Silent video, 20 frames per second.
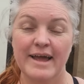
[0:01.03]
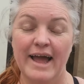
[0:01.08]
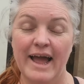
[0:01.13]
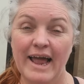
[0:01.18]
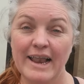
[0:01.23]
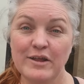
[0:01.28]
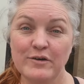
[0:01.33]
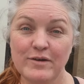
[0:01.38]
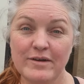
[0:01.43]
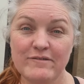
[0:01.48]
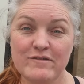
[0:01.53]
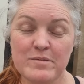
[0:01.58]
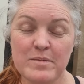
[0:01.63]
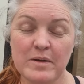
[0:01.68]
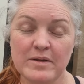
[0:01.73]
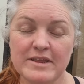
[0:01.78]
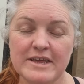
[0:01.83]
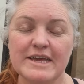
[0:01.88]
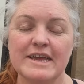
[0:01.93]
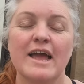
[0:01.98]
Hello
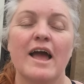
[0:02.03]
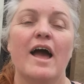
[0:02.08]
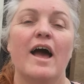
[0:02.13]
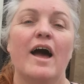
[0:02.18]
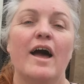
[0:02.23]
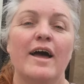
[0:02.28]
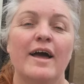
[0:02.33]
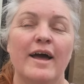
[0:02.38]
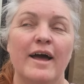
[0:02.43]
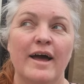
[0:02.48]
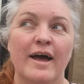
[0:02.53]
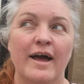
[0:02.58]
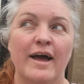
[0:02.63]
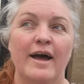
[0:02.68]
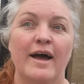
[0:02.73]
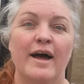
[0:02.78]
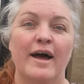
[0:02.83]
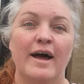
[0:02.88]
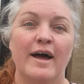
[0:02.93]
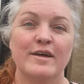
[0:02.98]
everybody.
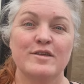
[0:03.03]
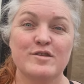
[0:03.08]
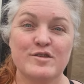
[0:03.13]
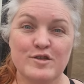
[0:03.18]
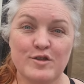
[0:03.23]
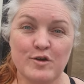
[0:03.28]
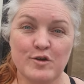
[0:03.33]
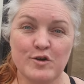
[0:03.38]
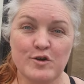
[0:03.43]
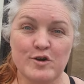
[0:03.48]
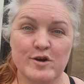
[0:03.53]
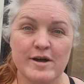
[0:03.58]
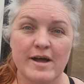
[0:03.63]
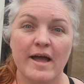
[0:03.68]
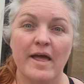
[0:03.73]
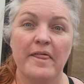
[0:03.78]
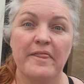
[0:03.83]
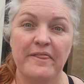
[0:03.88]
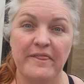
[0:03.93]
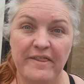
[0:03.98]
So,
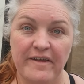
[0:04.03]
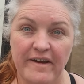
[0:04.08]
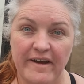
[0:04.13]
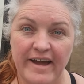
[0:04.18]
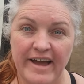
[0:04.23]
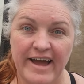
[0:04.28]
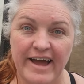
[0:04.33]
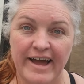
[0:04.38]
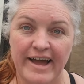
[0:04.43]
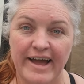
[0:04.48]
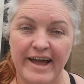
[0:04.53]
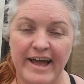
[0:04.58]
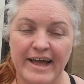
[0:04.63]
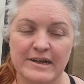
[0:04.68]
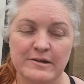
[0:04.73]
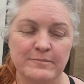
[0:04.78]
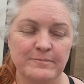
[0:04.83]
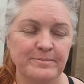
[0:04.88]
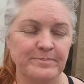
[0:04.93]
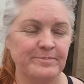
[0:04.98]
the
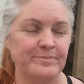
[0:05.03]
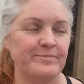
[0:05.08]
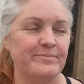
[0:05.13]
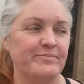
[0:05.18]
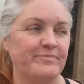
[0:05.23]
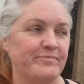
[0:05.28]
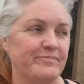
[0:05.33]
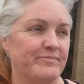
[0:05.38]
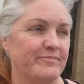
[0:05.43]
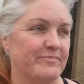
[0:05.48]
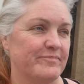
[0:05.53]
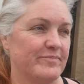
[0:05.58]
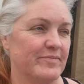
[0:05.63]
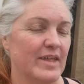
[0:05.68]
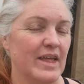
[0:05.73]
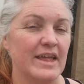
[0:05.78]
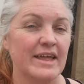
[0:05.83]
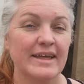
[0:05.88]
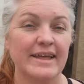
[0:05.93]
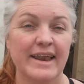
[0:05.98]
hair.
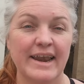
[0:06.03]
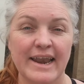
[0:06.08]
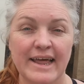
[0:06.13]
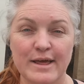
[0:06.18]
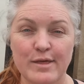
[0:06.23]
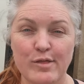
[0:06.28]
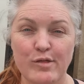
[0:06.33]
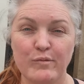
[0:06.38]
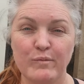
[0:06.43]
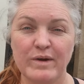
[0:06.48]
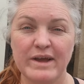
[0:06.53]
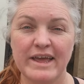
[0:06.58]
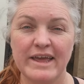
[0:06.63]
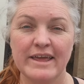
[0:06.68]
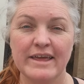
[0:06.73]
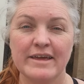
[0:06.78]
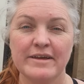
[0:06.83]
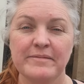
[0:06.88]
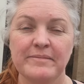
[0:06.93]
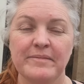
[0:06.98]
Last
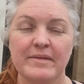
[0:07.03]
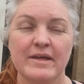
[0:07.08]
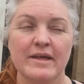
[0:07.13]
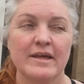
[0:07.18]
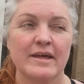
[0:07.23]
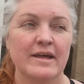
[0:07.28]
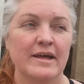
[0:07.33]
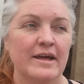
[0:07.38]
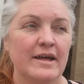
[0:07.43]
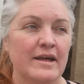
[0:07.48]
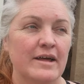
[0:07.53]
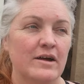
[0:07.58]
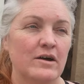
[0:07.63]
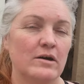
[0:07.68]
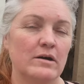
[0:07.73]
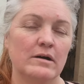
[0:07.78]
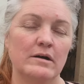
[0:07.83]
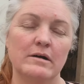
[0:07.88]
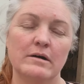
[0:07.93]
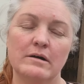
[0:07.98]
week,
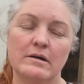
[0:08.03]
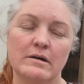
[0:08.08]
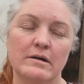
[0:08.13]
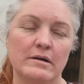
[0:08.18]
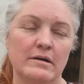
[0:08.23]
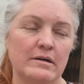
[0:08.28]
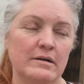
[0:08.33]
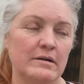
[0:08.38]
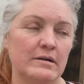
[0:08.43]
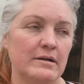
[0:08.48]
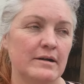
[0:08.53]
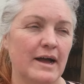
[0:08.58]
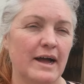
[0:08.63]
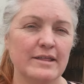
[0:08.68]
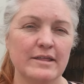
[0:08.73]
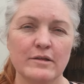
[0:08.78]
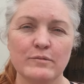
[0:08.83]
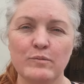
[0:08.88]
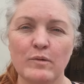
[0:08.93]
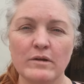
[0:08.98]
oh,
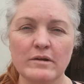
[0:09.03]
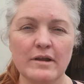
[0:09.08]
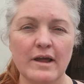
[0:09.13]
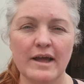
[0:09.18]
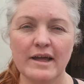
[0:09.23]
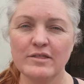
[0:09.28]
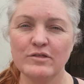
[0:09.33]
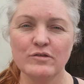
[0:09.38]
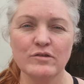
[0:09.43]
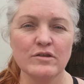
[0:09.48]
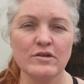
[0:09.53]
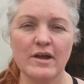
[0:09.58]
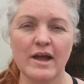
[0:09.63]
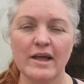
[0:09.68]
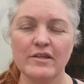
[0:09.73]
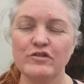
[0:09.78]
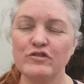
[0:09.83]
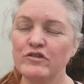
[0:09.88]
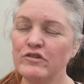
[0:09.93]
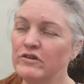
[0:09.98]
I wonder, I don't know,
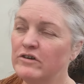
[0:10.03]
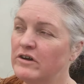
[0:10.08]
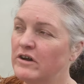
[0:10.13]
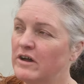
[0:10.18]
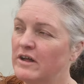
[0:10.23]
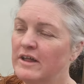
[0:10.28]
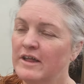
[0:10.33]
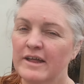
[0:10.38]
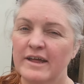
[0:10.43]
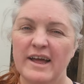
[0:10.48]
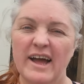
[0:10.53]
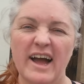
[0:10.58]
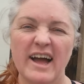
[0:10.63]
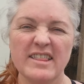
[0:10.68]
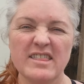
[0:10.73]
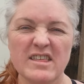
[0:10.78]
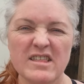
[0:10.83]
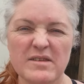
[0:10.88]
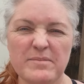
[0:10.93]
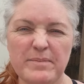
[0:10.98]
do you know, I
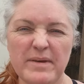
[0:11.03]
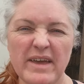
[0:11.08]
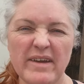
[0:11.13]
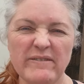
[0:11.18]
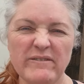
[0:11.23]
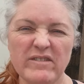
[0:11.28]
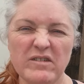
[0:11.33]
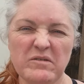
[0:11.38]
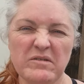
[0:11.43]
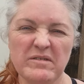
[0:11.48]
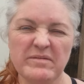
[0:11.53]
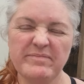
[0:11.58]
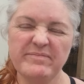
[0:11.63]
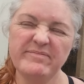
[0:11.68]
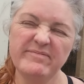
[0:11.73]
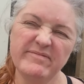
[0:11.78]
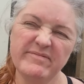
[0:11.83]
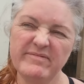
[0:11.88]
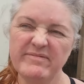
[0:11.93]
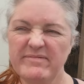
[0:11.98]
did a bit of a,
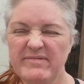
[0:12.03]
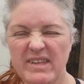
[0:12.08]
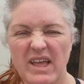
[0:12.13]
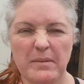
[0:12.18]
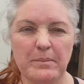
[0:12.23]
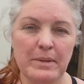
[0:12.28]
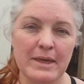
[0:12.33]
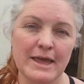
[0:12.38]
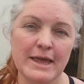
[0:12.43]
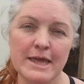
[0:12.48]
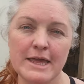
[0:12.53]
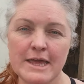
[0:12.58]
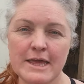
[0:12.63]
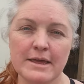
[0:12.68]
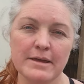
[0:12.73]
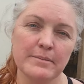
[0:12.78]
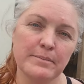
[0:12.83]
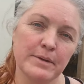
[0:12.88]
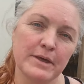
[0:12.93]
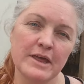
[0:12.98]
mm, a
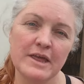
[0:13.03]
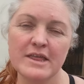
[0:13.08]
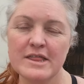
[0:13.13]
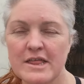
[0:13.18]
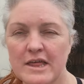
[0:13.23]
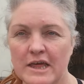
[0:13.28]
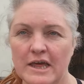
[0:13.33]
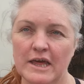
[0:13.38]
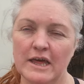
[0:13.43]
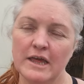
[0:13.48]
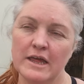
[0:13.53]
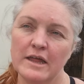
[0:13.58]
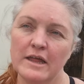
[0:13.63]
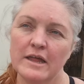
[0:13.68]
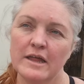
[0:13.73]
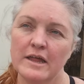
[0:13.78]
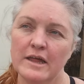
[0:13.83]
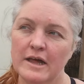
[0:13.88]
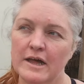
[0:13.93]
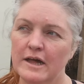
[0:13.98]
piggy, a piggy day.
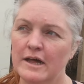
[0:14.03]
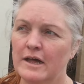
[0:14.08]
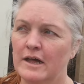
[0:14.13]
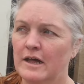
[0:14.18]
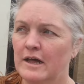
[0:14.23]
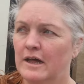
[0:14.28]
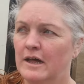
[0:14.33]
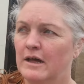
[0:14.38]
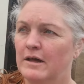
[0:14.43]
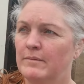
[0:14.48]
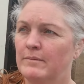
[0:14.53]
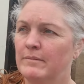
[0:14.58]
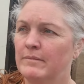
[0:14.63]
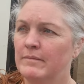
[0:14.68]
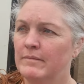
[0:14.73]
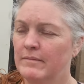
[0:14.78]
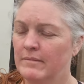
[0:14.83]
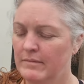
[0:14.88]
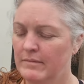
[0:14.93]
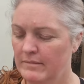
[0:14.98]
Um,
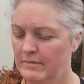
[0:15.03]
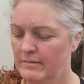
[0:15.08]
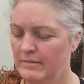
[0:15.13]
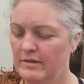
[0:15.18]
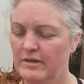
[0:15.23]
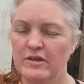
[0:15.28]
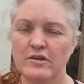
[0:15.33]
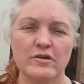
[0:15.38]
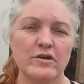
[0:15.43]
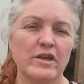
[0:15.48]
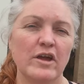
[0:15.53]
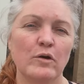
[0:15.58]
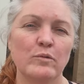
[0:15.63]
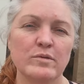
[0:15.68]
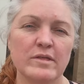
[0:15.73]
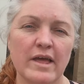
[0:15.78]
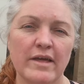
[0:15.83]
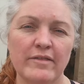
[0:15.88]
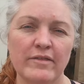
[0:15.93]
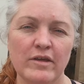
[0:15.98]
you know, you
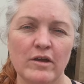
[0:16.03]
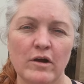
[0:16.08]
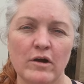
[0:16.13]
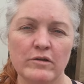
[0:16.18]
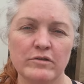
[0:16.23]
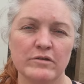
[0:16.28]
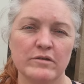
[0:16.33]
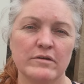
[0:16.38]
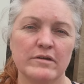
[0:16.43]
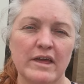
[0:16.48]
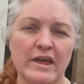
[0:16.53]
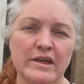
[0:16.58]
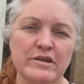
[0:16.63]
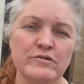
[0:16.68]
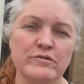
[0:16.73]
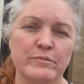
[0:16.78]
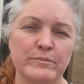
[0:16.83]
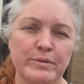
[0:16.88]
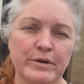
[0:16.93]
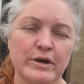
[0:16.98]
always get the odd
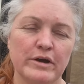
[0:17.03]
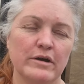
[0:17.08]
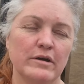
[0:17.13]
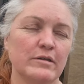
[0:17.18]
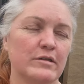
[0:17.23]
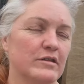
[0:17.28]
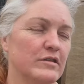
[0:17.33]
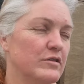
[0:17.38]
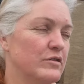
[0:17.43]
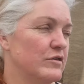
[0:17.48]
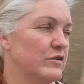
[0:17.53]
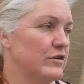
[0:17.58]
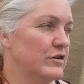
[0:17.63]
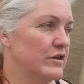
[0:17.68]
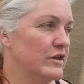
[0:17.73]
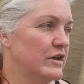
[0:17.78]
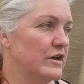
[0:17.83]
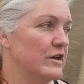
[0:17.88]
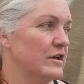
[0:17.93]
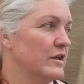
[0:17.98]
ignorant person,
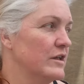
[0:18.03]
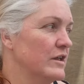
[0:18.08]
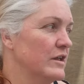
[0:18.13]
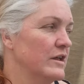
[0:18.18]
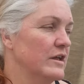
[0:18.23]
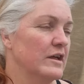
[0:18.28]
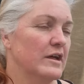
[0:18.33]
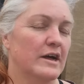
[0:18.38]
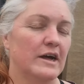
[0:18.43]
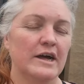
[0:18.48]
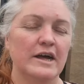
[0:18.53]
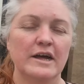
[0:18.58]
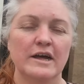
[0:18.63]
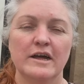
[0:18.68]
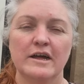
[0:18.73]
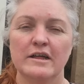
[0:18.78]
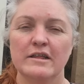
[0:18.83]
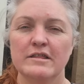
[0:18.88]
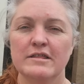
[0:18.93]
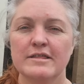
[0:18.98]
don't you?
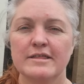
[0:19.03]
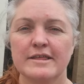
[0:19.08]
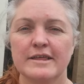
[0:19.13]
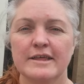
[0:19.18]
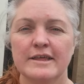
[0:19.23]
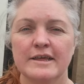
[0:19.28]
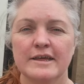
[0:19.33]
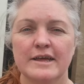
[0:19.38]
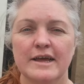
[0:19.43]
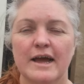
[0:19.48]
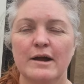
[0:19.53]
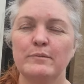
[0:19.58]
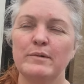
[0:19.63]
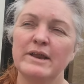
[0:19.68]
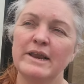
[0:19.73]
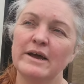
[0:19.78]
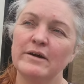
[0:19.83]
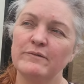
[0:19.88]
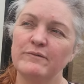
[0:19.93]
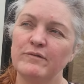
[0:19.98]
And I
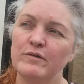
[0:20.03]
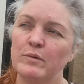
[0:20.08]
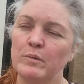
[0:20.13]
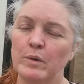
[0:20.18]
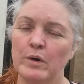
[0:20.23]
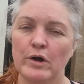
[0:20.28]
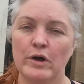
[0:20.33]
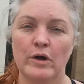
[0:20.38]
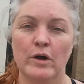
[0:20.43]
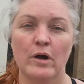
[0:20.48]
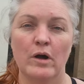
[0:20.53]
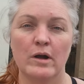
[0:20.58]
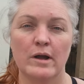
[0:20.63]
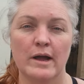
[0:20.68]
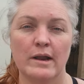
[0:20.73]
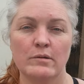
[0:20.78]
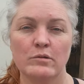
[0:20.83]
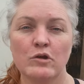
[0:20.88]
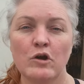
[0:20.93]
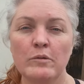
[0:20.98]
went out for a walk
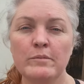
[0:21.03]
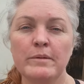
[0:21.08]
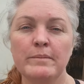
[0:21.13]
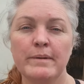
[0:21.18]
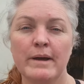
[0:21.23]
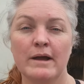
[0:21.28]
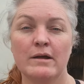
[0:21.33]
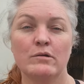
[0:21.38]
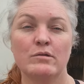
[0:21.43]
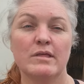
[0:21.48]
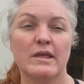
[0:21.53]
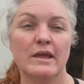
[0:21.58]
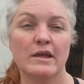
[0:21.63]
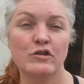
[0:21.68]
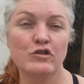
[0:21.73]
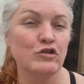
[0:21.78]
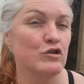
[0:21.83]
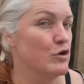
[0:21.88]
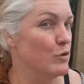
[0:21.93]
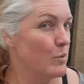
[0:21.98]
and I was coming back and
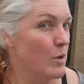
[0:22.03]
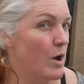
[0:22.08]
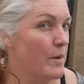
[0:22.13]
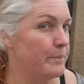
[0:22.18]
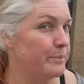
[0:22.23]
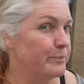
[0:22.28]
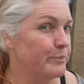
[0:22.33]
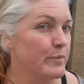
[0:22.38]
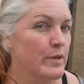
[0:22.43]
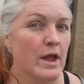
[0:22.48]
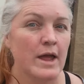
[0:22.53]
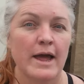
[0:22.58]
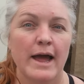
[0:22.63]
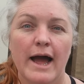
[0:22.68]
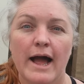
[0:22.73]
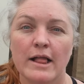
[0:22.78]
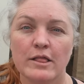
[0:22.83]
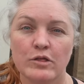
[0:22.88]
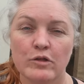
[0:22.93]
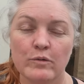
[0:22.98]
thinking, do you know what?
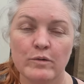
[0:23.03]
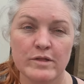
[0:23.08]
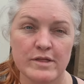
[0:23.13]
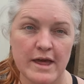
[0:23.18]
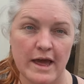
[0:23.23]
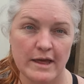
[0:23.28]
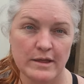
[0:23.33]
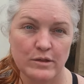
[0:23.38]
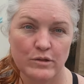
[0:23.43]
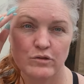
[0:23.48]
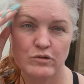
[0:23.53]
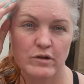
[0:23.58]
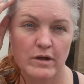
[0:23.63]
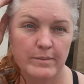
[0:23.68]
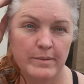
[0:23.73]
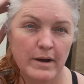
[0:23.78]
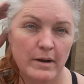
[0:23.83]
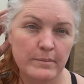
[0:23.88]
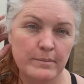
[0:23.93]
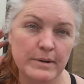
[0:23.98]
I'll do a test
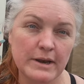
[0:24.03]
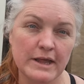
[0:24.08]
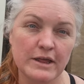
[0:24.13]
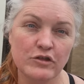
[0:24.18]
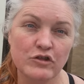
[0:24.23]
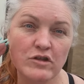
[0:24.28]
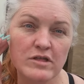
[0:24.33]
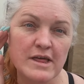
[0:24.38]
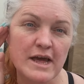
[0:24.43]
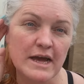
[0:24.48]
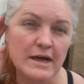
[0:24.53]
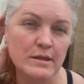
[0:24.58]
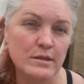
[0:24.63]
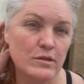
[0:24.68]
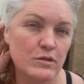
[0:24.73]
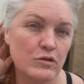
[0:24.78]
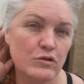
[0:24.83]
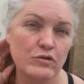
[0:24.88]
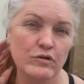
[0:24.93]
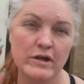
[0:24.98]
strip. I'll bleach a
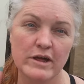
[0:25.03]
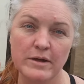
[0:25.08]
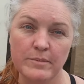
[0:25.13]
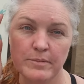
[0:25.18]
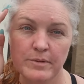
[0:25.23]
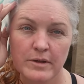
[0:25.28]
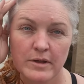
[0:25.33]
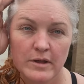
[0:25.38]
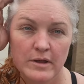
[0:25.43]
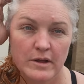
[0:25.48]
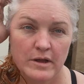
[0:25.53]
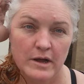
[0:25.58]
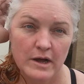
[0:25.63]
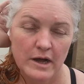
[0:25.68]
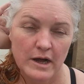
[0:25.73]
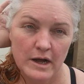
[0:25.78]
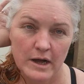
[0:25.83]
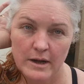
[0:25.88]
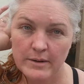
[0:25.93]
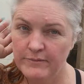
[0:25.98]
test strip
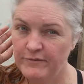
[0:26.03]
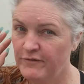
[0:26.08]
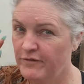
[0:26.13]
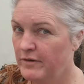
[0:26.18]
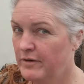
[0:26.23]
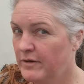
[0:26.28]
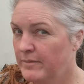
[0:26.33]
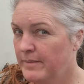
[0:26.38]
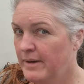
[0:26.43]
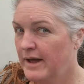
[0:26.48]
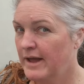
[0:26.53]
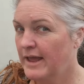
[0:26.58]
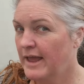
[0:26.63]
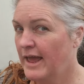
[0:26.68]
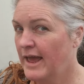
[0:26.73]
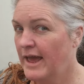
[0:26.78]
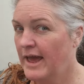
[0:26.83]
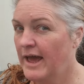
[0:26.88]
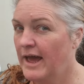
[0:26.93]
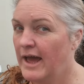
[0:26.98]
um, for my
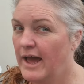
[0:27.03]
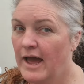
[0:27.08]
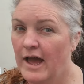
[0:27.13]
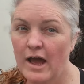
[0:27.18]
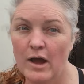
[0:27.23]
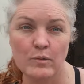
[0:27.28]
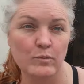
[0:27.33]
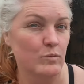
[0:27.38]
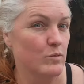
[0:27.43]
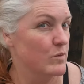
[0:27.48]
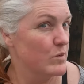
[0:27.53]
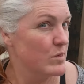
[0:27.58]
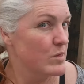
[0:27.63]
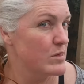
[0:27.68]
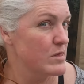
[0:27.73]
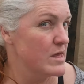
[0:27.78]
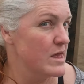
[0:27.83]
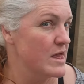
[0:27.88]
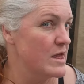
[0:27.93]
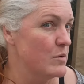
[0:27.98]
hair and we'll
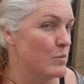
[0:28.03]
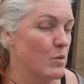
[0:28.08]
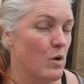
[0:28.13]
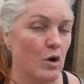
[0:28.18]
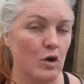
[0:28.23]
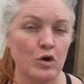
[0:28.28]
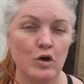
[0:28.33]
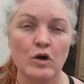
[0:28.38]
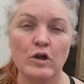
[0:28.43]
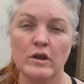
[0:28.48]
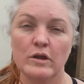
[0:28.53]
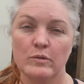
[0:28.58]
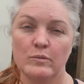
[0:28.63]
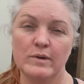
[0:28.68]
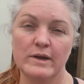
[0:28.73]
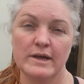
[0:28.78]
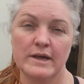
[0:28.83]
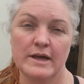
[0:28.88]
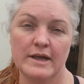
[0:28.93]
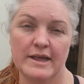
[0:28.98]
see what colour
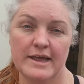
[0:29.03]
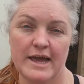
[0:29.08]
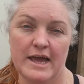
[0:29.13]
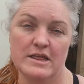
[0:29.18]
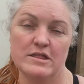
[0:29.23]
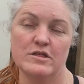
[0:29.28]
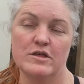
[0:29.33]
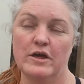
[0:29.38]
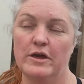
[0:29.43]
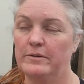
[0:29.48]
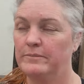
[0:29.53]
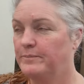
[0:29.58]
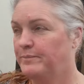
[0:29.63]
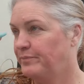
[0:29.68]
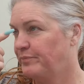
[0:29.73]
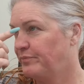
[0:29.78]
we can get to.